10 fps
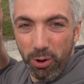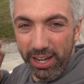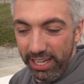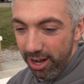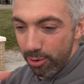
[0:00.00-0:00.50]

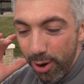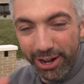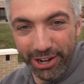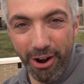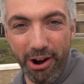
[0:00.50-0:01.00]
working here,
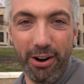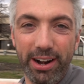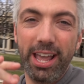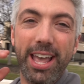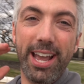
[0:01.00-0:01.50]
working
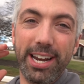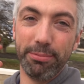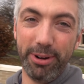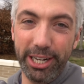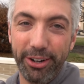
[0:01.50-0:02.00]
hard to
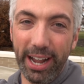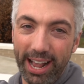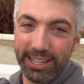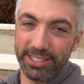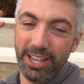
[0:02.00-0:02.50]
bring you
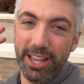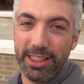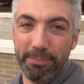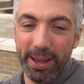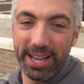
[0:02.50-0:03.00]
guys
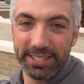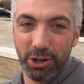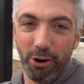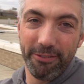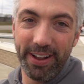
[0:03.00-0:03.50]
the
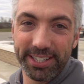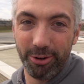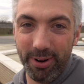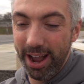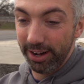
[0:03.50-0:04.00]
best Corvettes
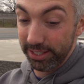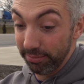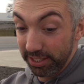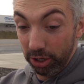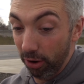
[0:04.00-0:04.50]
around.
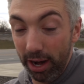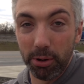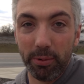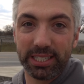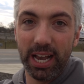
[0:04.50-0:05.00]
It's
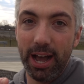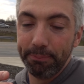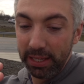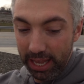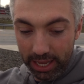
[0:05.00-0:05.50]
incredible. We saw
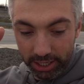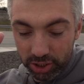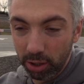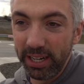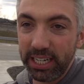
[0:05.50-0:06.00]

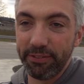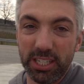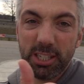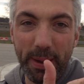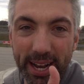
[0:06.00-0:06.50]
so many
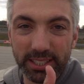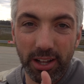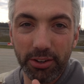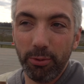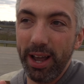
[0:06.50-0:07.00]
different specs
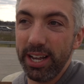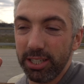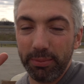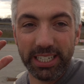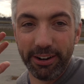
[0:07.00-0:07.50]
along the way,
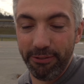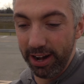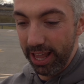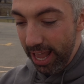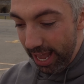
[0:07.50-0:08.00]
so many
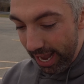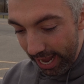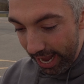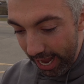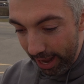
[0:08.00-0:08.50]
different
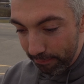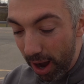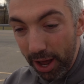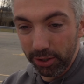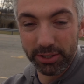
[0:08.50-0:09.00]

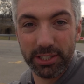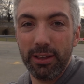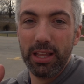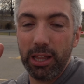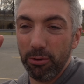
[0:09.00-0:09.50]
models.
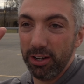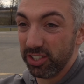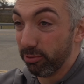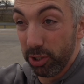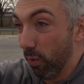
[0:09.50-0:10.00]
There were
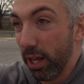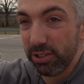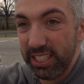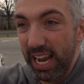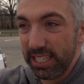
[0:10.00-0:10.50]
just
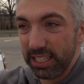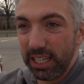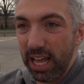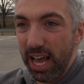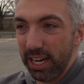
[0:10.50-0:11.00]
regular C8s on
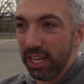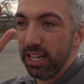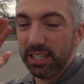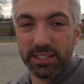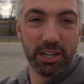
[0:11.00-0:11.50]
the line,
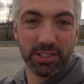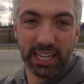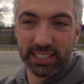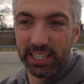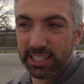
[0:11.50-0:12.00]

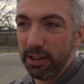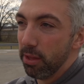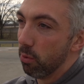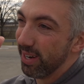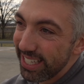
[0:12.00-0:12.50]

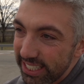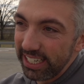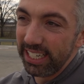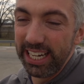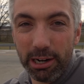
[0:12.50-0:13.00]
Z06s. We didn't
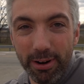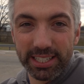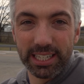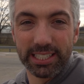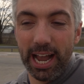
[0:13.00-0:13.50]
see any
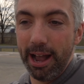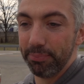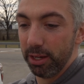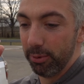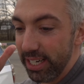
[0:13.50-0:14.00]
E-Rays this
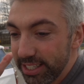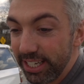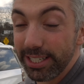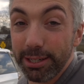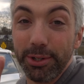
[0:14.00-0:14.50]
time. We did
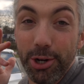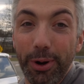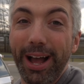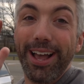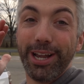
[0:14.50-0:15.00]
see some
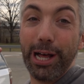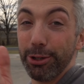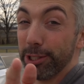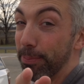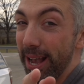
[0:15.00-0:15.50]
new
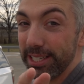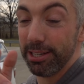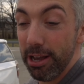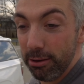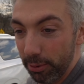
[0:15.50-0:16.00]
color
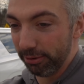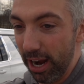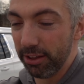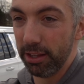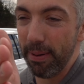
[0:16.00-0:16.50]
specs when we
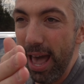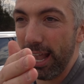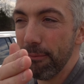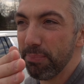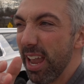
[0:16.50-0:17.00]
were out in the
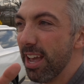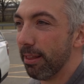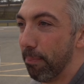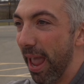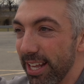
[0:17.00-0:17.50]
back.
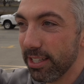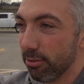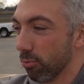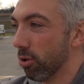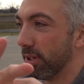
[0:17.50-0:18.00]
The paint
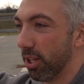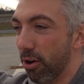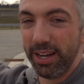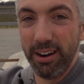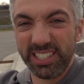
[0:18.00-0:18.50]
room
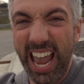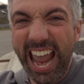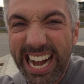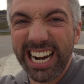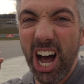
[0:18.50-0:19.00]
alone here is
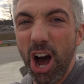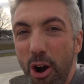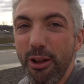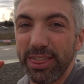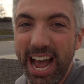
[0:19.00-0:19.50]

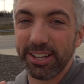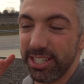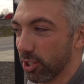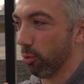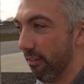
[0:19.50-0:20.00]

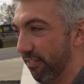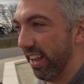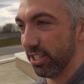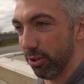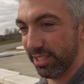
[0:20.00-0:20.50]
800,000 square
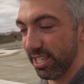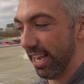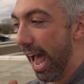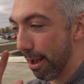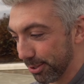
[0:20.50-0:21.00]
feet, so it's just
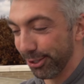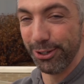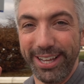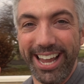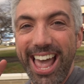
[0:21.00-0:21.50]

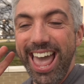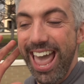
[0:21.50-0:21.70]
absolutely